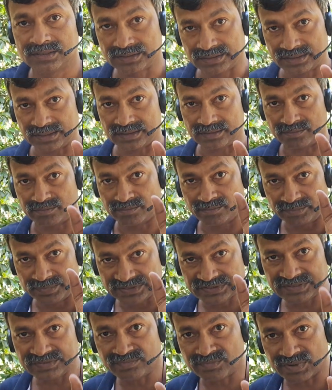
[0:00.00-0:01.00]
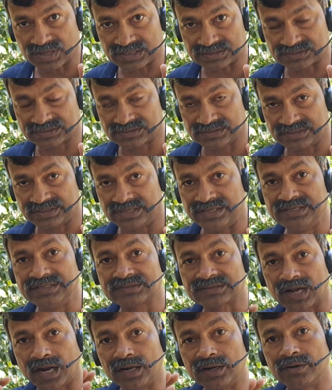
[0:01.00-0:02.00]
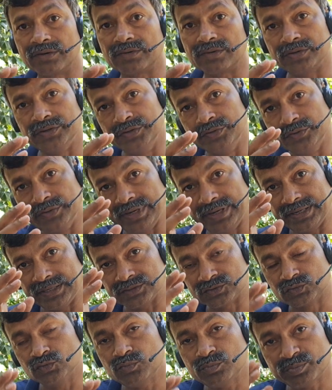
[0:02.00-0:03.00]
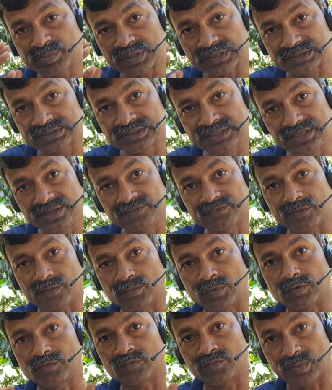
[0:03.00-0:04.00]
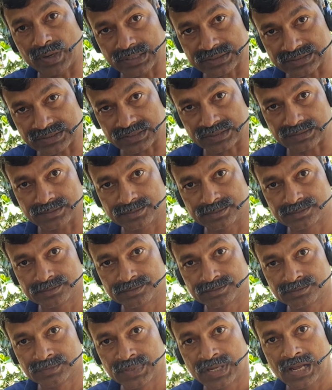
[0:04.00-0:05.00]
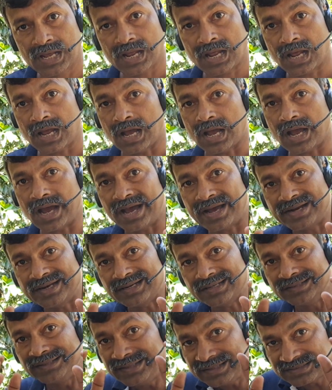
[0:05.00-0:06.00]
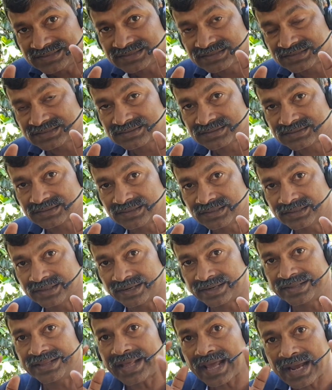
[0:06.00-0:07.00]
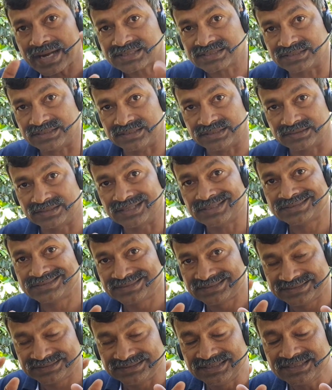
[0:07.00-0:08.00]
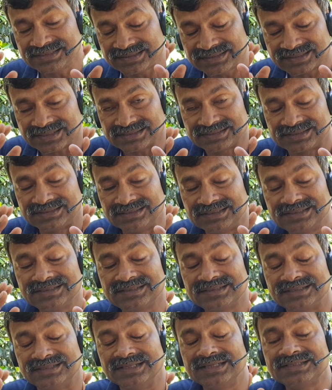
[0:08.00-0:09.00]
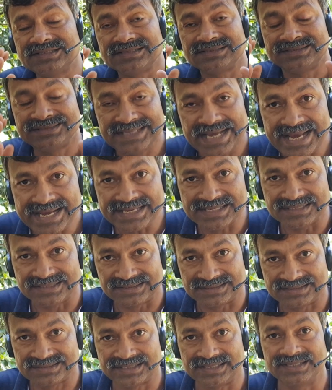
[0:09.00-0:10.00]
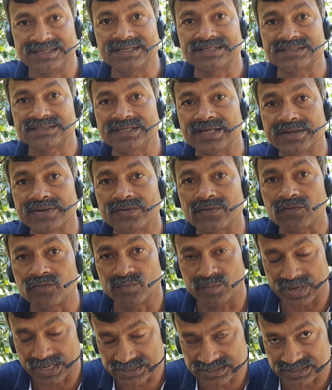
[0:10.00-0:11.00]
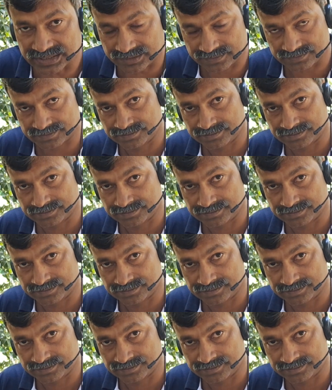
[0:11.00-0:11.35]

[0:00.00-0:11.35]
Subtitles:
The missing mass is converted into a super thin form of matter, and this reaction, that this change in the state of matter